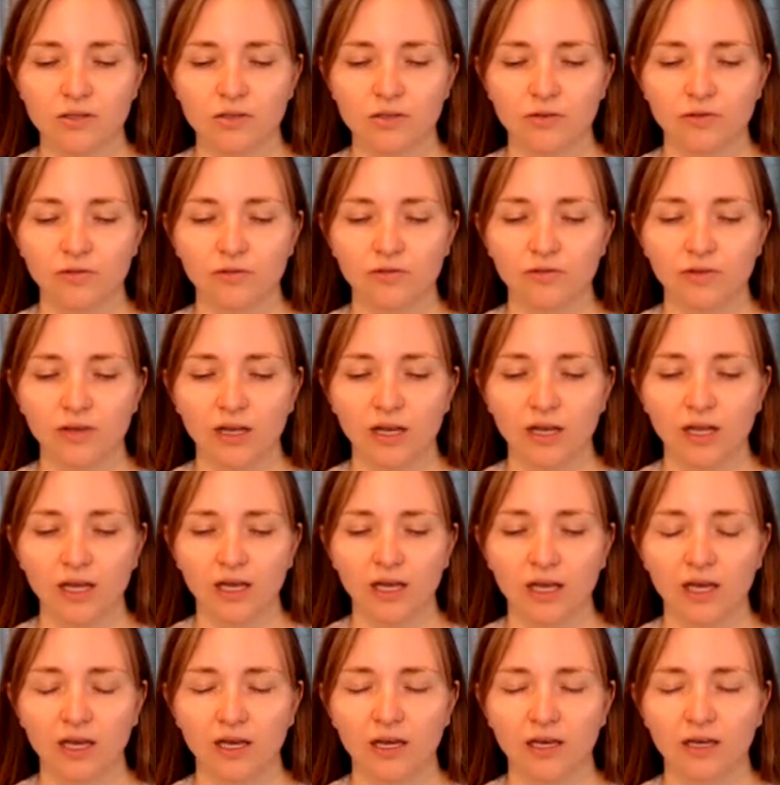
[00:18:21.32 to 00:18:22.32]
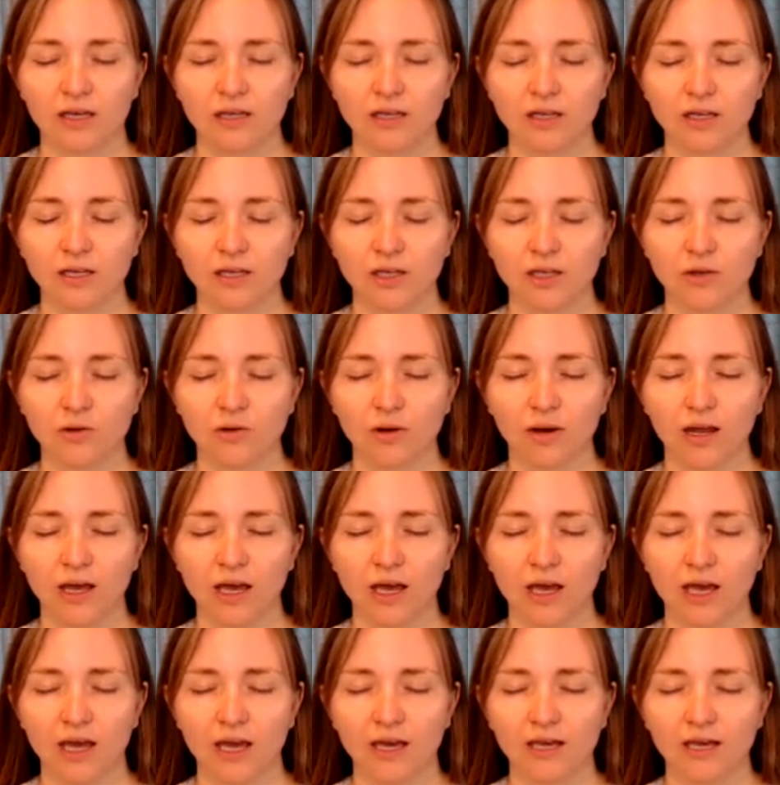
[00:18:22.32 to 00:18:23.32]
So feeling your
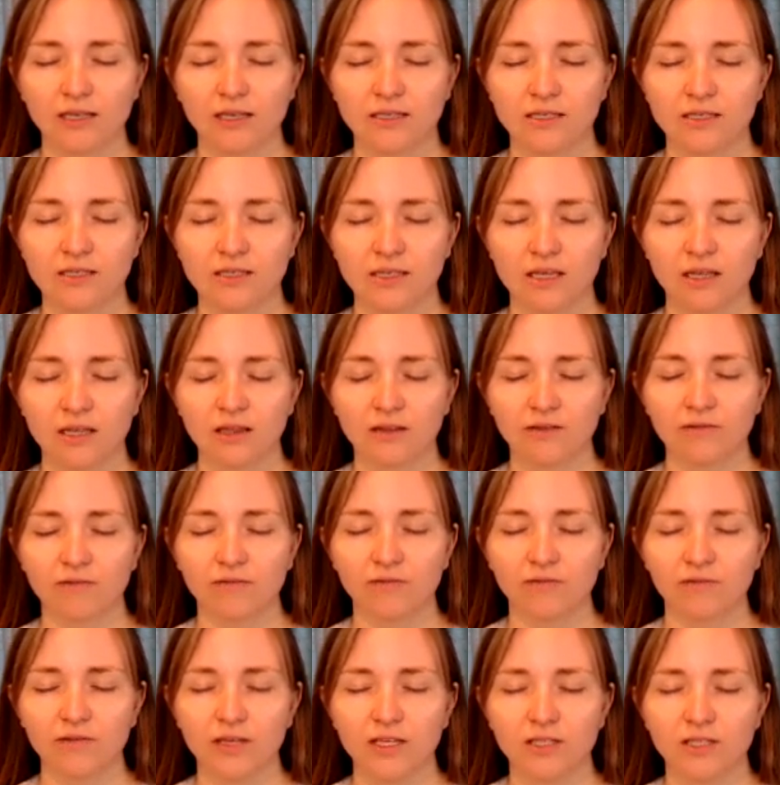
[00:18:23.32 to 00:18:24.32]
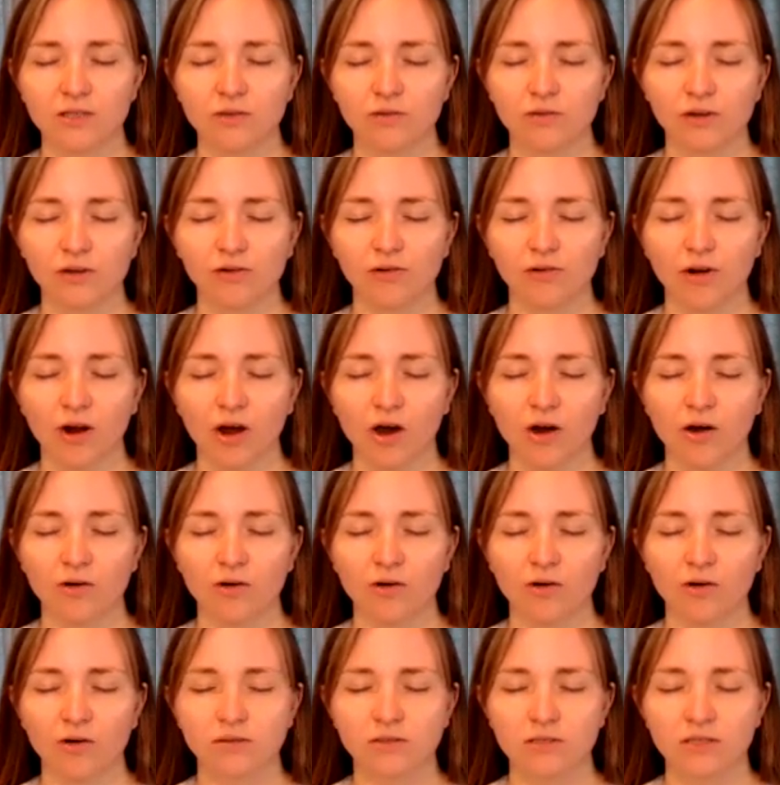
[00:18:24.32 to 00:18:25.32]
legs and the feet on the
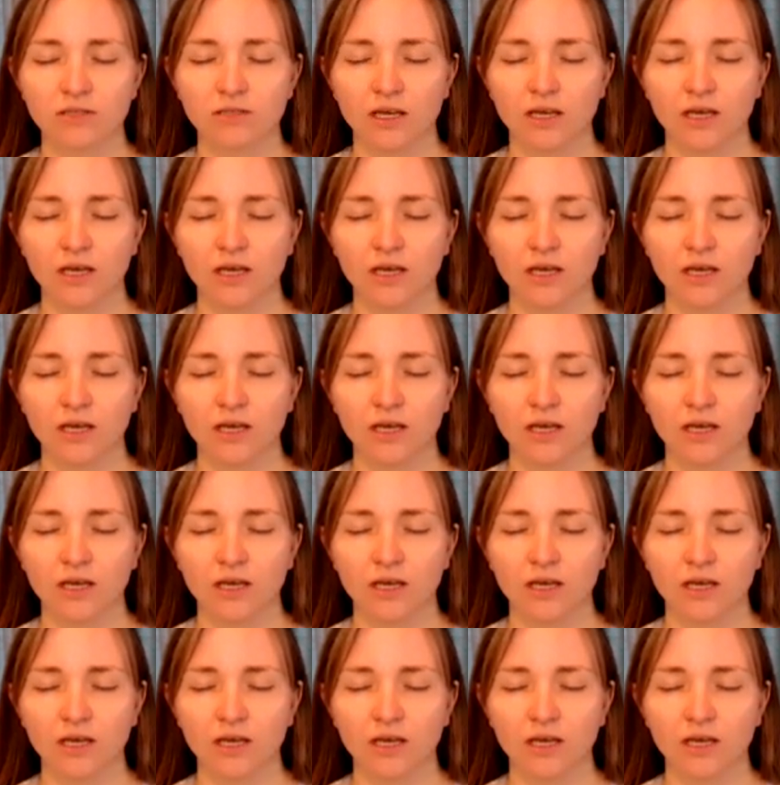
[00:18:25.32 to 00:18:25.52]
ground